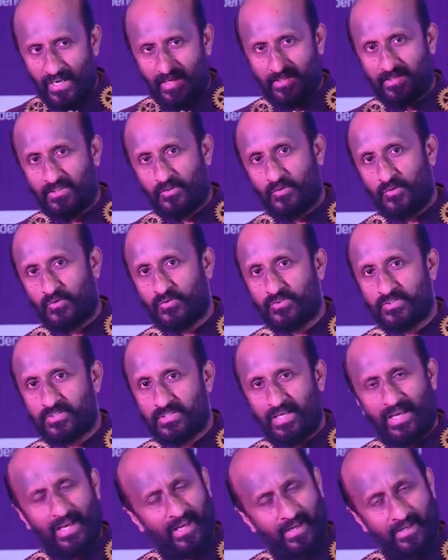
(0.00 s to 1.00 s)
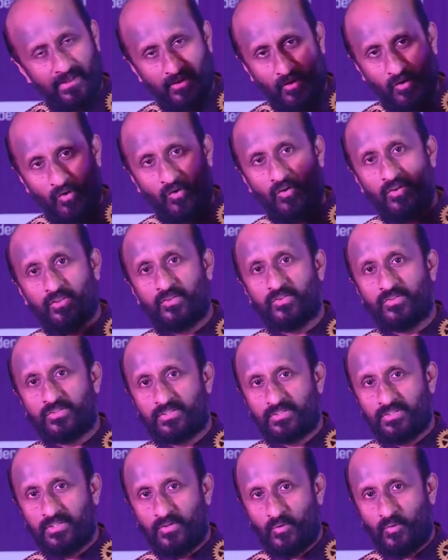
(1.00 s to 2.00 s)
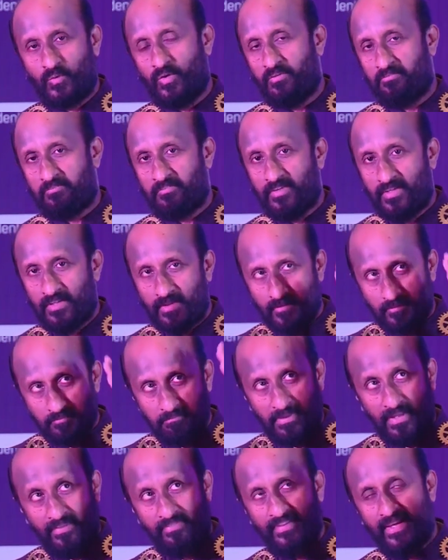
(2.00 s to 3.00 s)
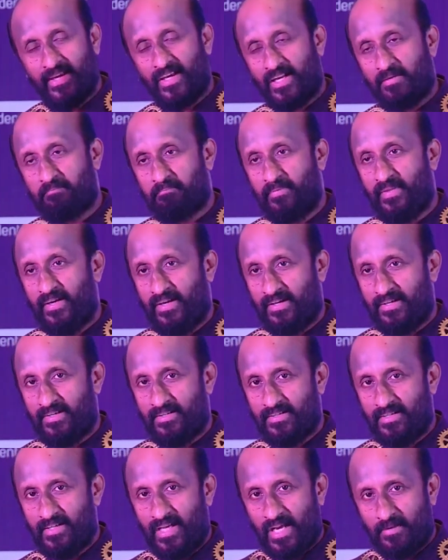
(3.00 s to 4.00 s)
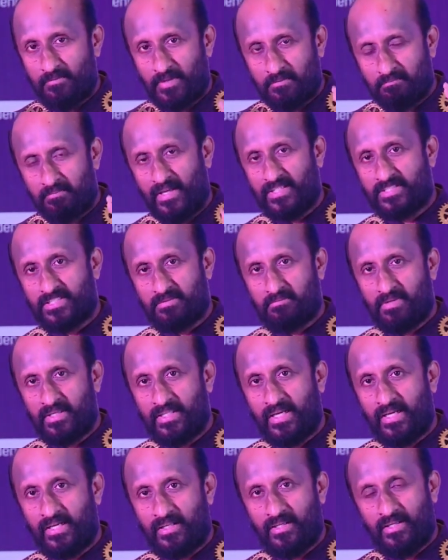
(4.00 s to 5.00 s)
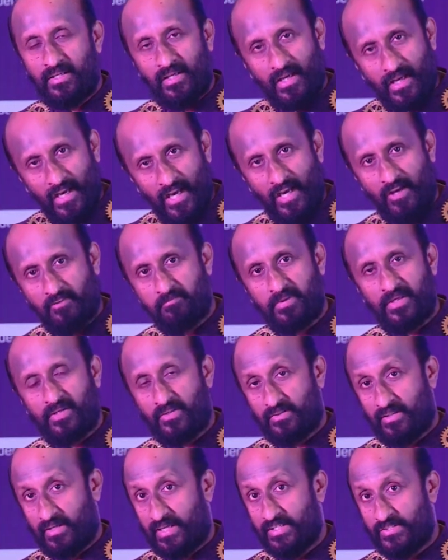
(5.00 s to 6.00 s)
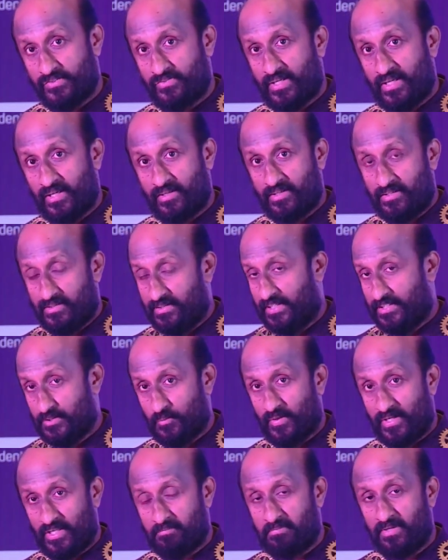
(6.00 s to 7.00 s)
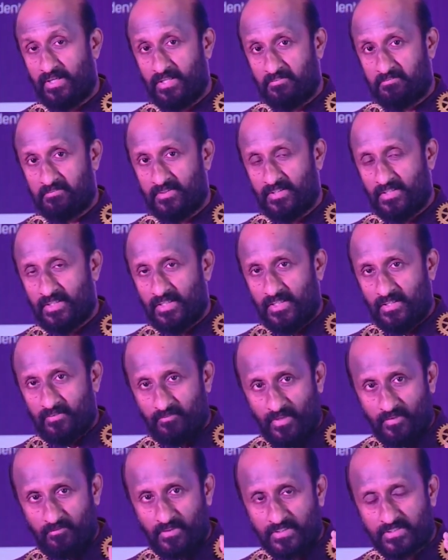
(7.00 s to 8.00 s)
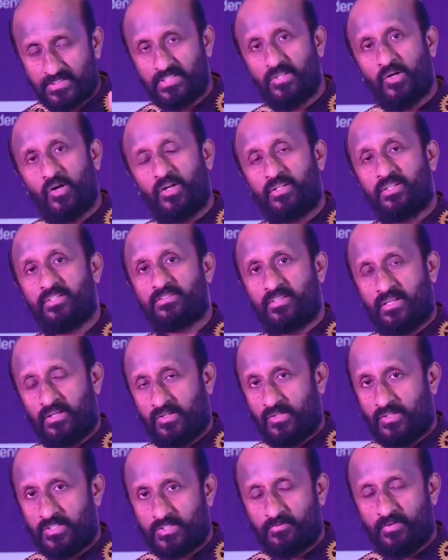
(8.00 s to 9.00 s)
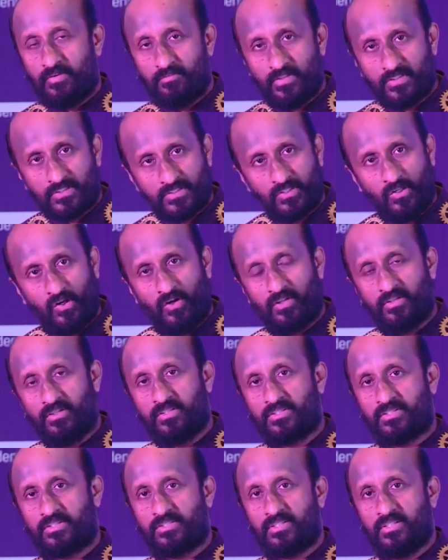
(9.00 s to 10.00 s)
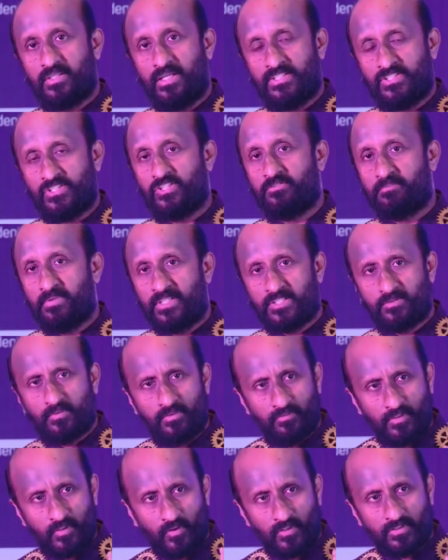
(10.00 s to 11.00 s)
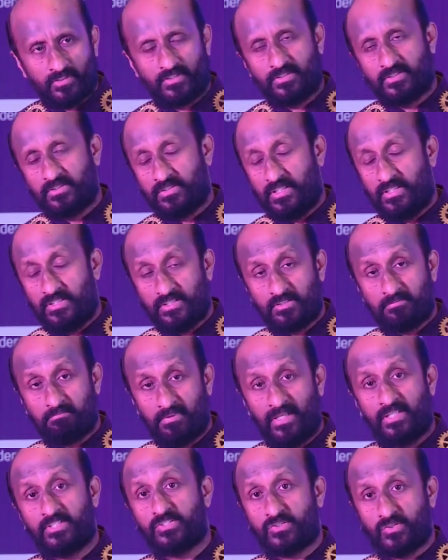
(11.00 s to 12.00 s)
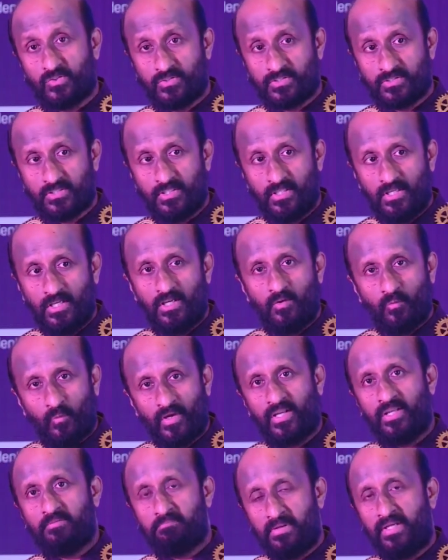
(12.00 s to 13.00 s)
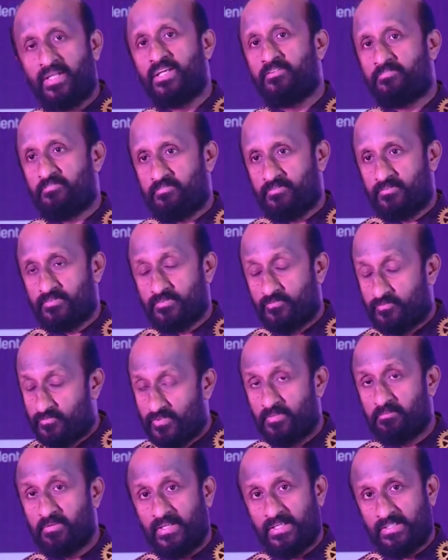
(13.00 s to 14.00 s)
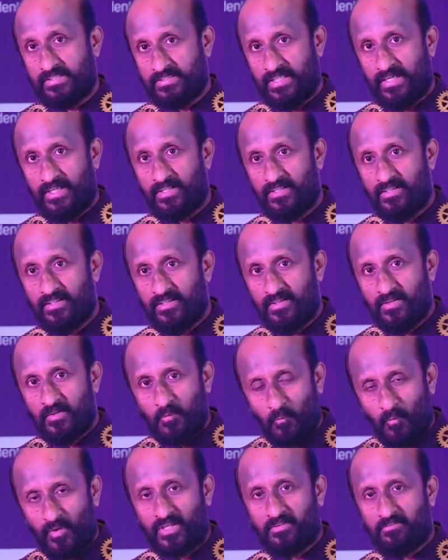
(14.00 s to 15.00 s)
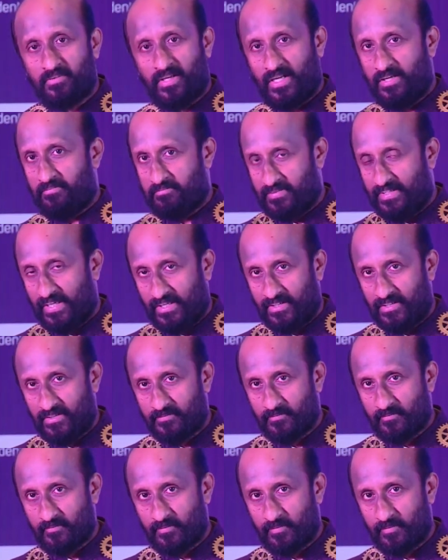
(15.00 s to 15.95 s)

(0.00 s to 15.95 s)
and the Gurus, and all those who have been there, up there, have been blessing me that I have been on the right track. That's what I believe. When we see all these records, when we see all these achievements, when we all see these milestones, what I believe firmly is that whatever I've done